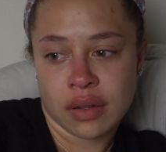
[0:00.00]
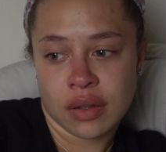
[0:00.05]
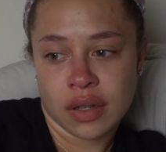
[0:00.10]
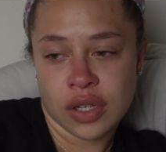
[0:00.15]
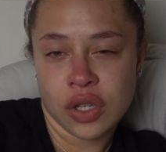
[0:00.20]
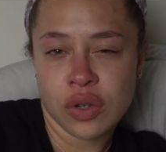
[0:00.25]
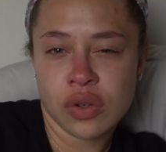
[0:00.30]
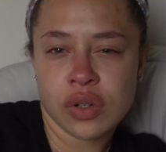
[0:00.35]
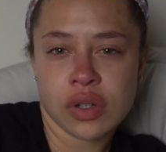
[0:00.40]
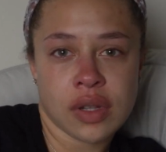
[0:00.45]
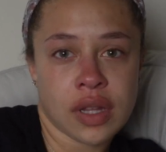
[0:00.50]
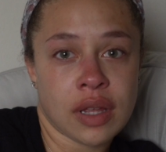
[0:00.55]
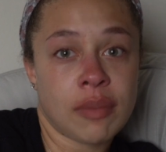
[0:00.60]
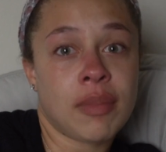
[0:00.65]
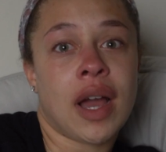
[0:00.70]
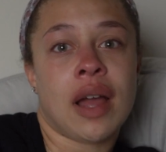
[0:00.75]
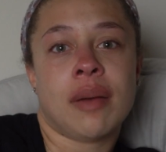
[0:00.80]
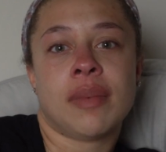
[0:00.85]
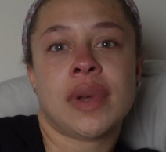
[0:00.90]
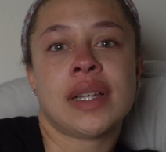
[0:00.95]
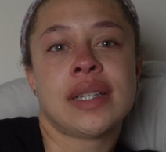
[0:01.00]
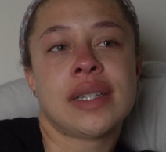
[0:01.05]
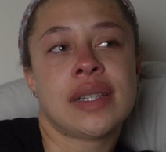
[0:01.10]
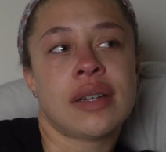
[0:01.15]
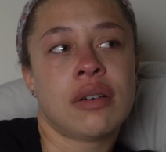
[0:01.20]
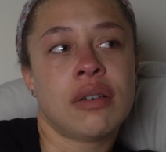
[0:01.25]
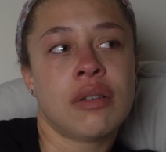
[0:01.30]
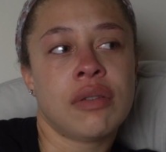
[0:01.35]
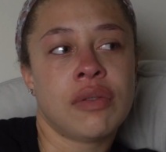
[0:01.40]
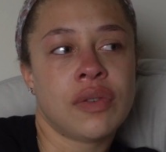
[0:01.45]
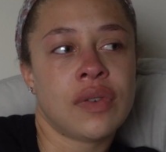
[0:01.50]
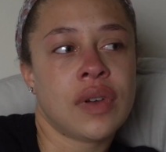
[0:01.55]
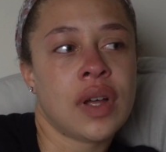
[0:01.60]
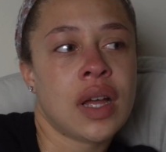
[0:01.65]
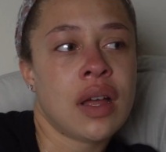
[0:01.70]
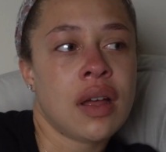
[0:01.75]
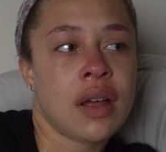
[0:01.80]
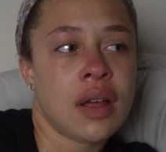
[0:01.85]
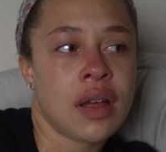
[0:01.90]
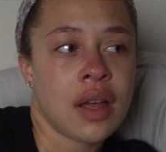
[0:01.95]
usually by myself,
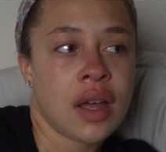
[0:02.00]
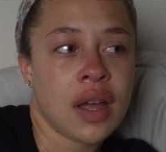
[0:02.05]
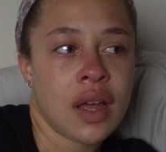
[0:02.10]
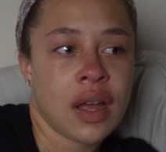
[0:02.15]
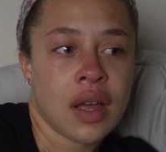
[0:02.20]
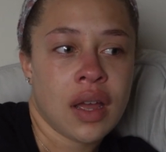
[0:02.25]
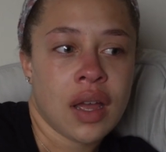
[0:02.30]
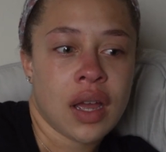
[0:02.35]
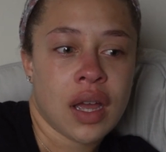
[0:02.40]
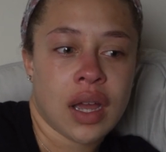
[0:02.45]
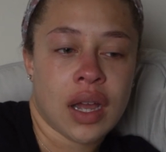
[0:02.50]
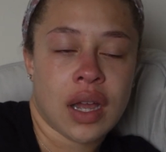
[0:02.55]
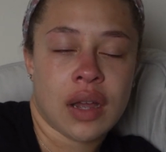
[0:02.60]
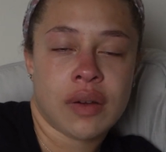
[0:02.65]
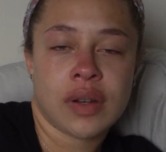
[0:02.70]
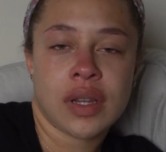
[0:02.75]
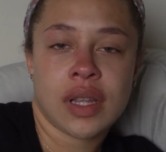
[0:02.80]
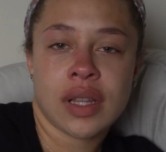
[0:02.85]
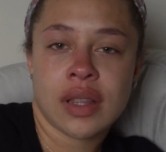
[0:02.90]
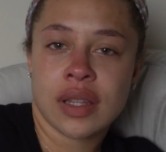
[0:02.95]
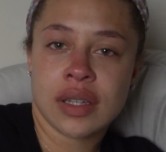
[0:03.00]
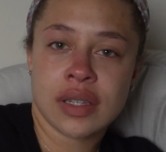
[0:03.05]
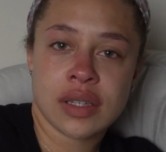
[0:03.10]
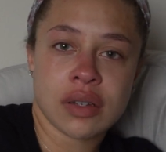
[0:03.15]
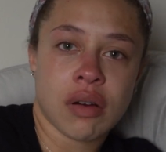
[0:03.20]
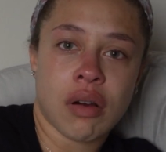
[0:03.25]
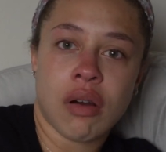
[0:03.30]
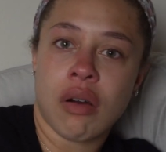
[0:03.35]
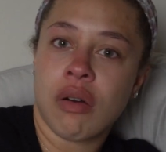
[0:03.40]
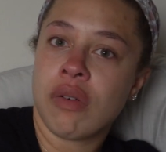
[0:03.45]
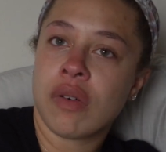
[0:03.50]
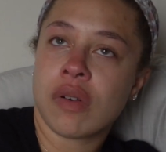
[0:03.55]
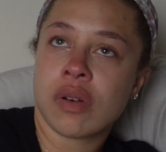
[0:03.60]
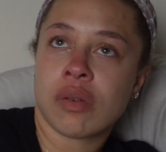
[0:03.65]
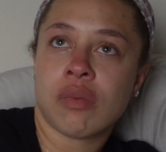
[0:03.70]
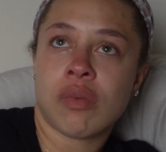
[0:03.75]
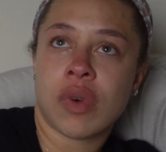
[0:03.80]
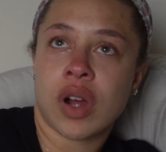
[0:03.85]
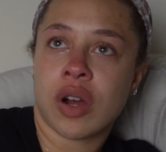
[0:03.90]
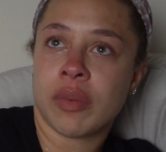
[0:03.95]
I would get this
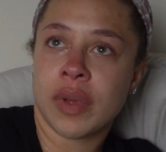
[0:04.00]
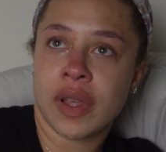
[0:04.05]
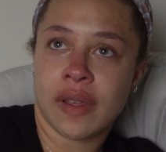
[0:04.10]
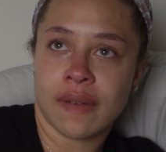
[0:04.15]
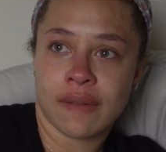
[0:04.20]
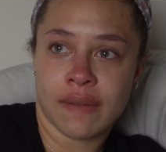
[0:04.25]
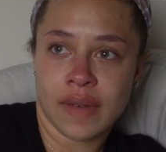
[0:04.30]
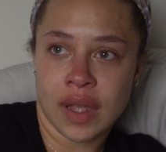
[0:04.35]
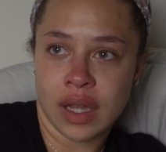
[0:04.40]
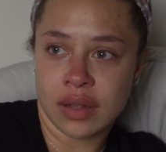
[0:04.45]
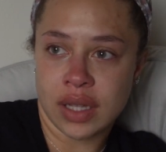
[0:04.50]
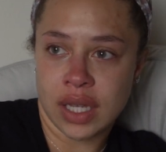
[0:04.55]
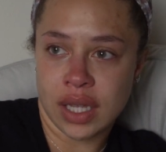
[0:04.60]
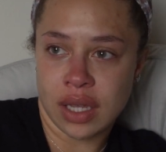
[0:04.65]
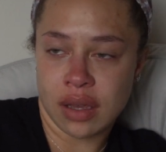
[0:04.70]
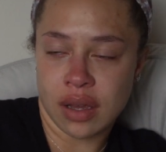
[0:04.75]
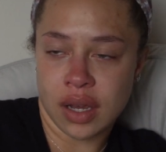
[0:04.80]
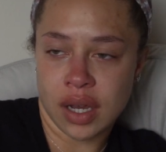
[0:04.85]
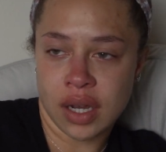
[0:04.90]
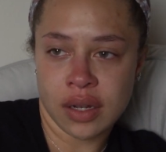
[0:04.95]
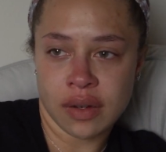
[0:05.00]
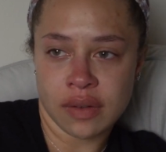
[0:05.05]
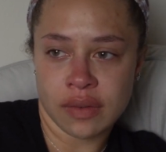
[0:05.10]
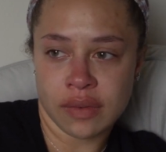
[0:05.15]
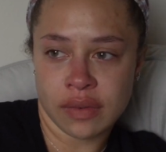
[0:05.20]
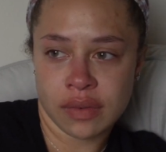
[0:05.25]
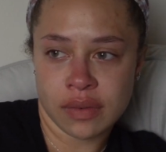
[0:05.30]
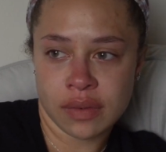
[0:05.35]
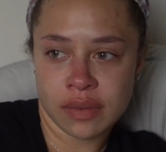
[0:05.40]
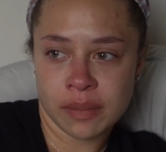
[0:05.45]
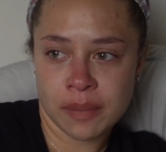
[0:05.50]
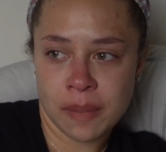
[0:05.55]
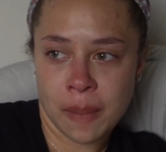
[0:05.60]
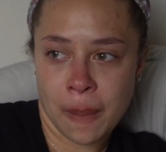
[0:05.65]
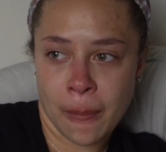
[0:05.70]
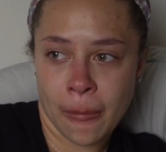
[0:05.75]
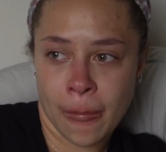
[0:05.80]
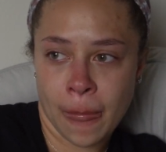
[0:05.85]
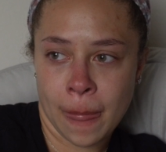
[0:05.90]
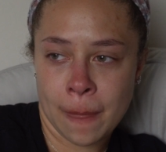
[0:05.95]
overwhelming feeling of,
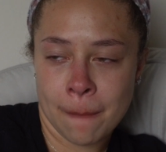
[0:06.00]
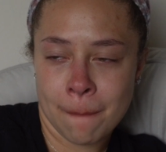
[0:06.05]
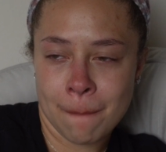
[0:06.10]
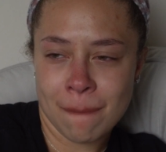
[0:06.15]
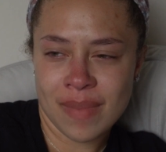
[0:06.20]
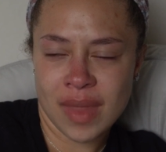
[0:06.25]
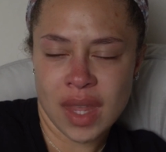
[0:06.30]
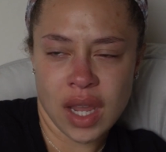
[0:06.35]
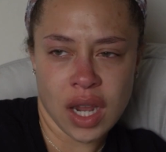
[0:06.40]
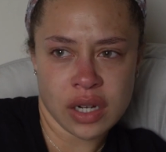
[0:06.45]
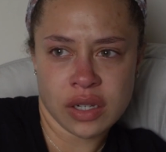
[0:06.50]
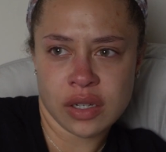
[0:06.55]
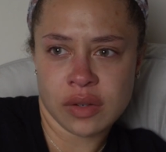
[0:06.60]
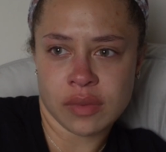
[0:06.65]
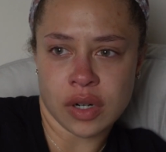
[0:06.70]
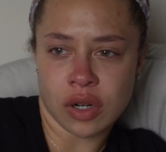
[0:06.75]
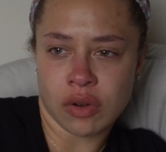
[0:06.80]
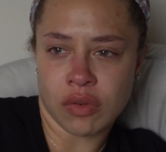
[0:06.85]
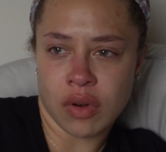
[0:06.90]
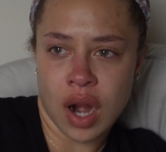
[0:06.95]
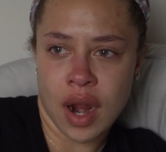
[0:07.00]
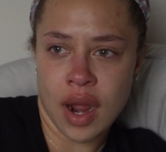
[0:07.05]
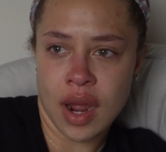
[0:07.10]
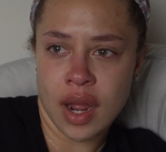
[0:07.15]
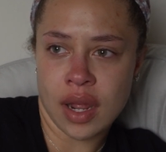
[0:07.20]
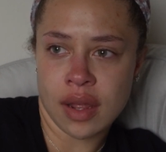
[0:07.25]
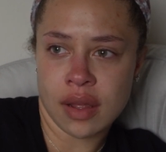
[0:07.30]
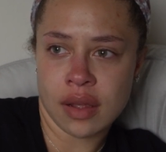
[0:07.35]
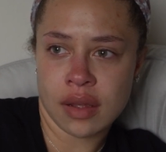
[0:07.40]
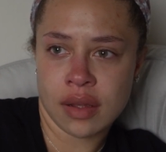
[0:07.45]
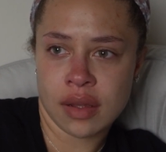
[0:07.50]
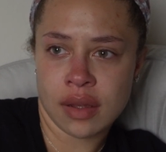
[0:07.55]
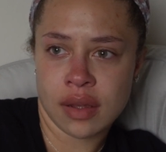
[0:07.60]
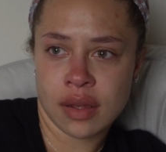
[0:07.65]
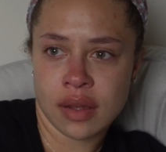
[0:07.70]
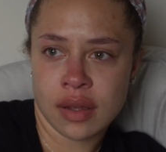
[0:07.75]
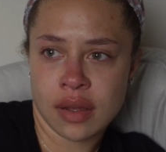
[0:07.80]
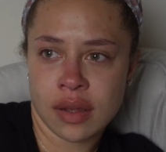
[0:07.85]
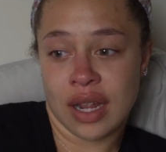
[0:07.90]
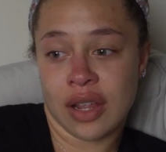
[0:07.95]
I just want to cry.
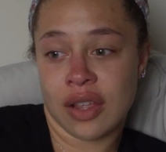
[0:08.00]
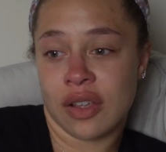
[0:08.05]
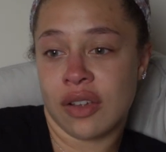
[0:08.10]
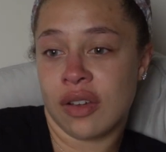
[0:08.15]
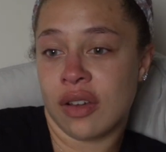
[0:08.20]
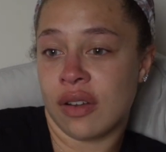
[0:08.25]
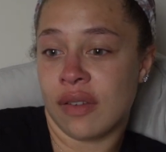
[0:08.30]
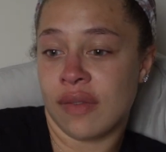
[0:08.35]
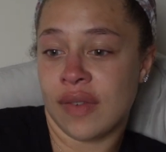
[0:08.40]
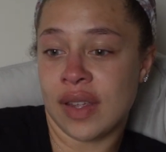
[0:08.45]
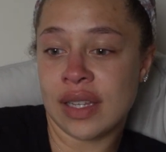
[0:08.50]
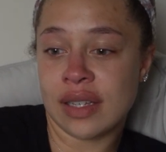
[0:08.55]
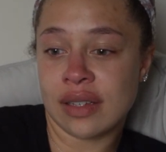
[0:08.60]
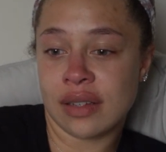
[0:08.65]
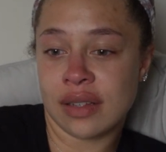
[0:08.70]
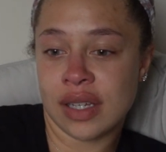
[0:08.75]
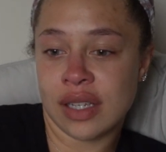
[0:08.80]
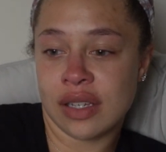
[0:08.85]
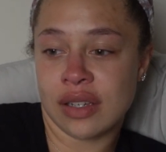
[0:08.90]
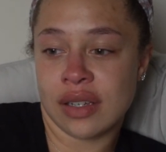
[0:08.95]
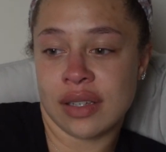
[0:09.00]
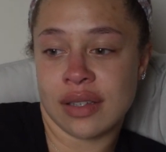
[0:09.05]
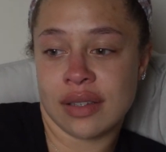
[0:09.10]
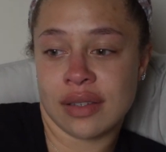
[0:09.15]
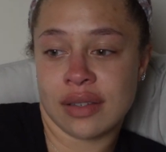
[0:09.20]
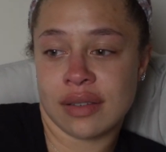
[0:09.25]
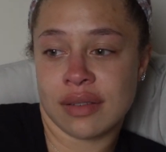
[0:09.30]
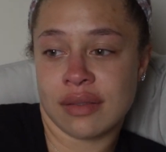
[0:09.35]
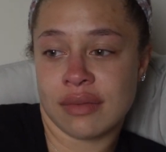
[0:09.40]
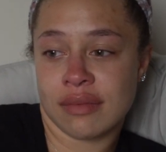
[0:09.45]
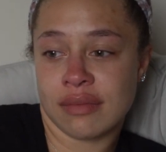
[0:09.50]
I could have easily just,